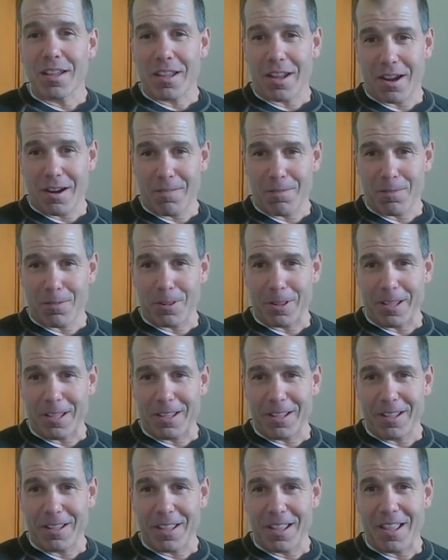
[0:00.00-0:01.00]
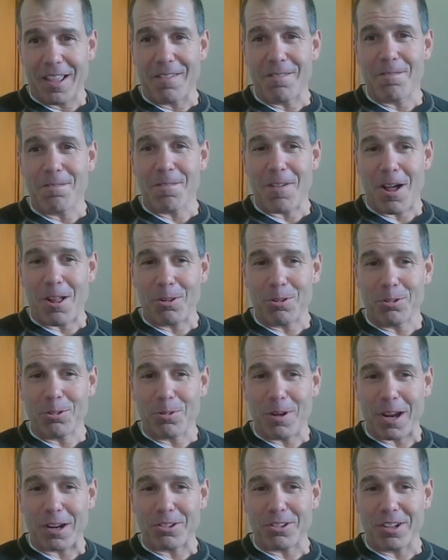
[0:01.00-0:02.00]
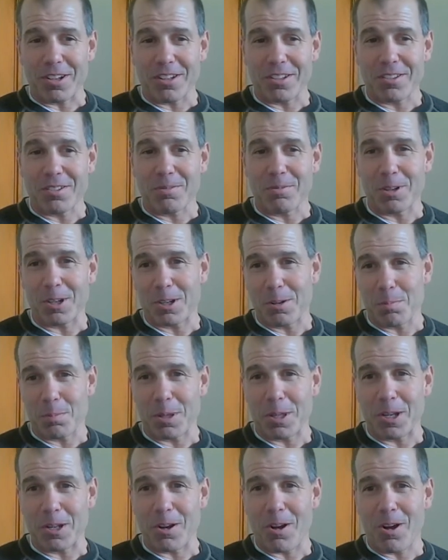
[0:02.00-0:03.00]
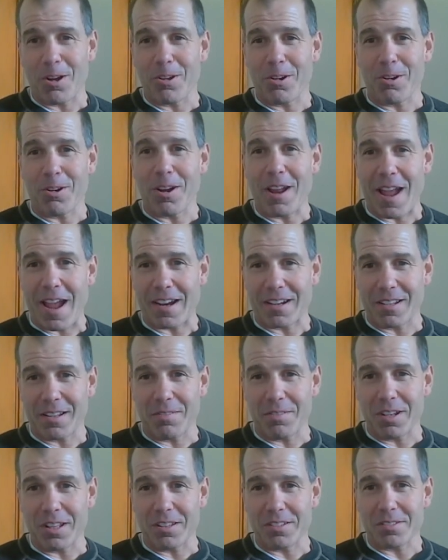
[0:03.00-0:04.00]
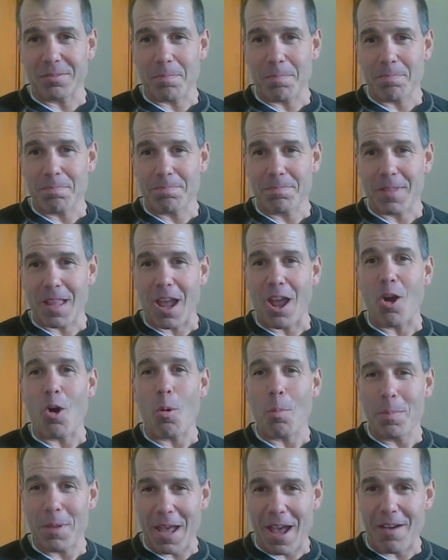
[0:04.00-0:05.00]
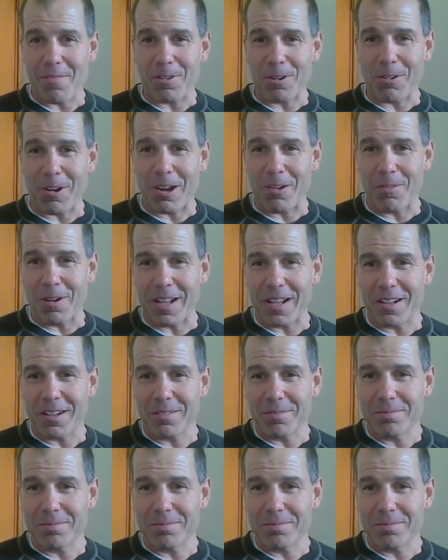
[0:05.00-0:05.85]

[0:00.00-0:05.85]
carefully and follow directions when completing all your activities. I hope you have a great week.